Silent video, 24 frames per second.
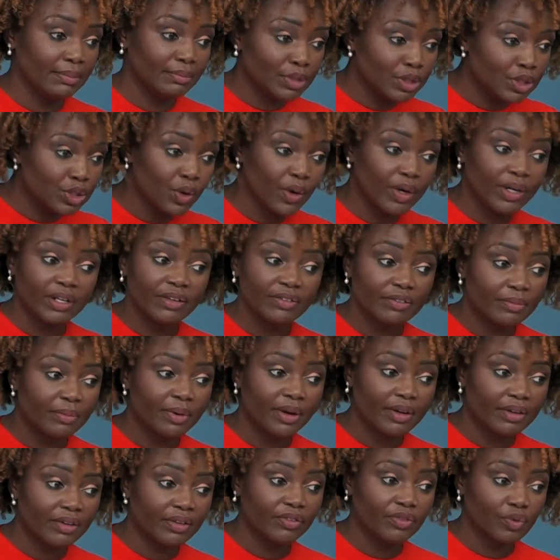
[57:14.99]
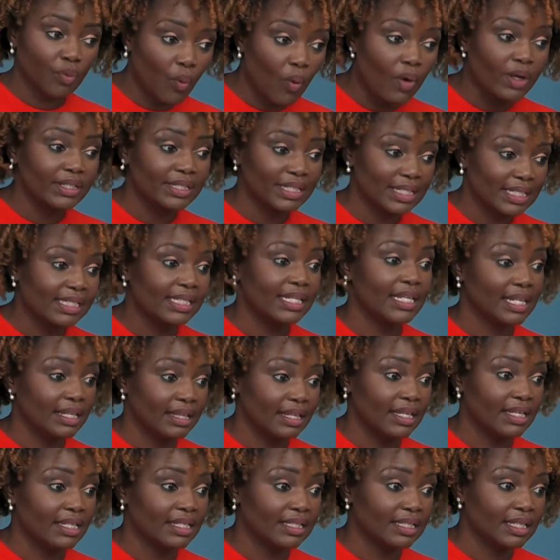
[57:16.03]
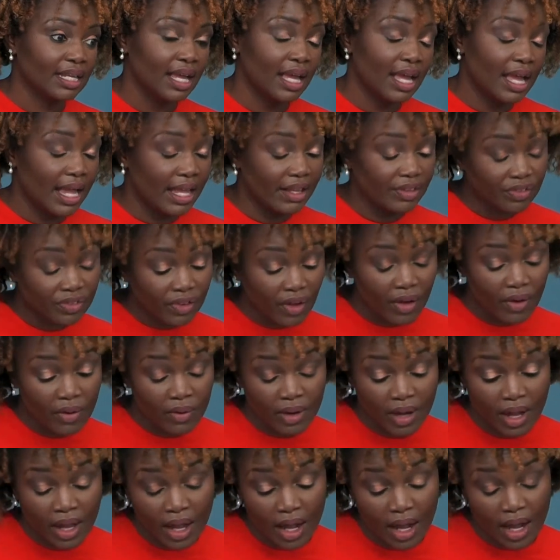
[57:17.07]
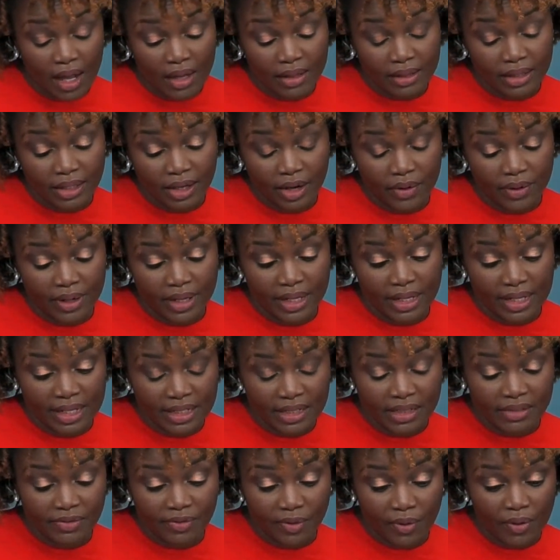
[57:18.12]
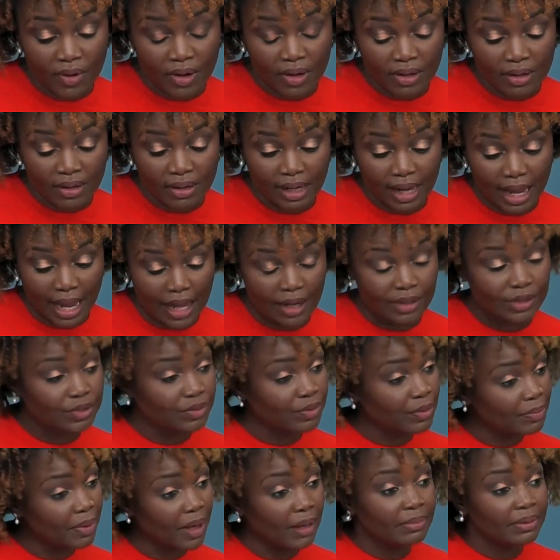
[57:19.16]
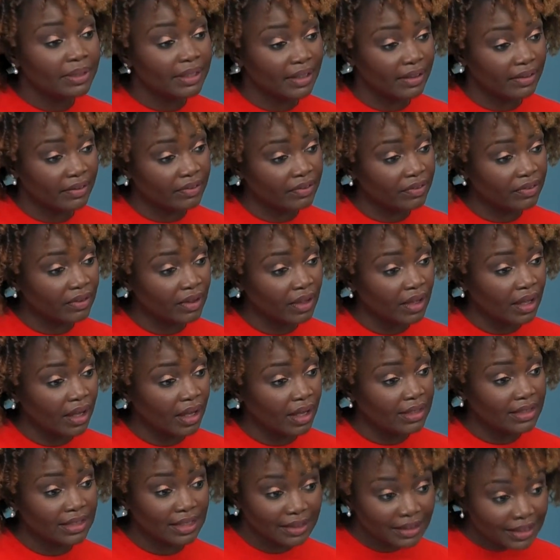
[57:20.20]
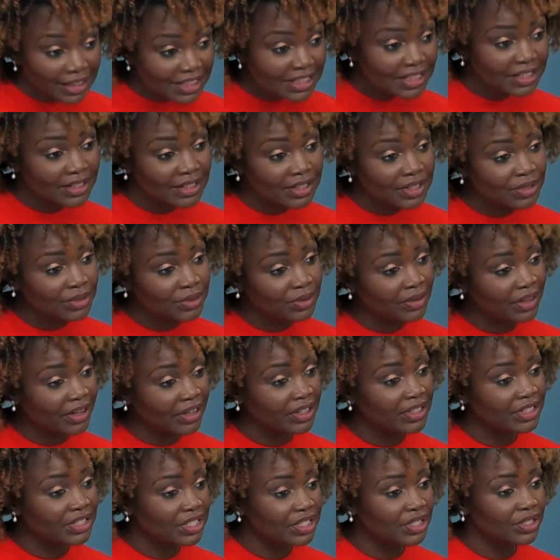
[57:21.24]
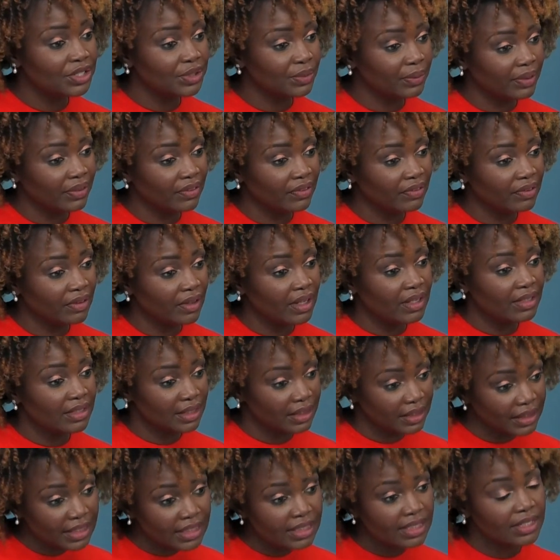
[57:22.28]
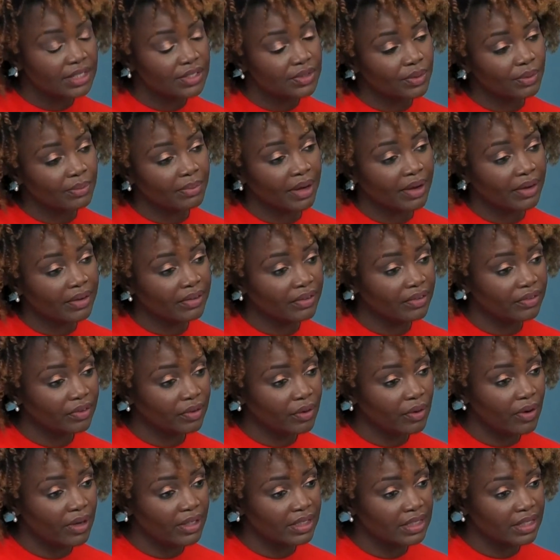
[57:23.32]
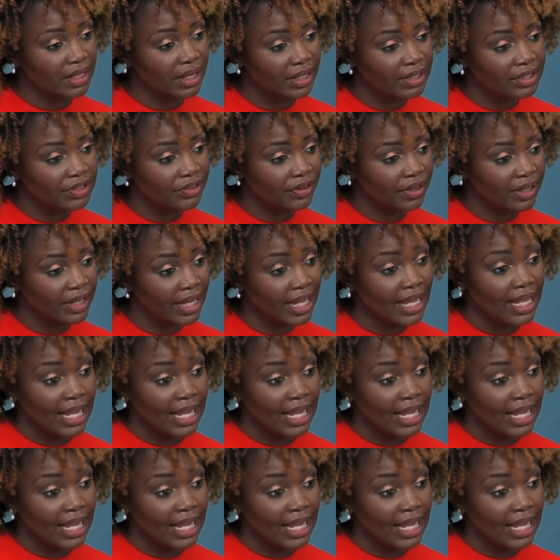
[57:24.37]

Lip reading: Majority of Americans want to see this. And so, you know, it is for House Republicans to listen to their constituents, to listen to Americans across the country.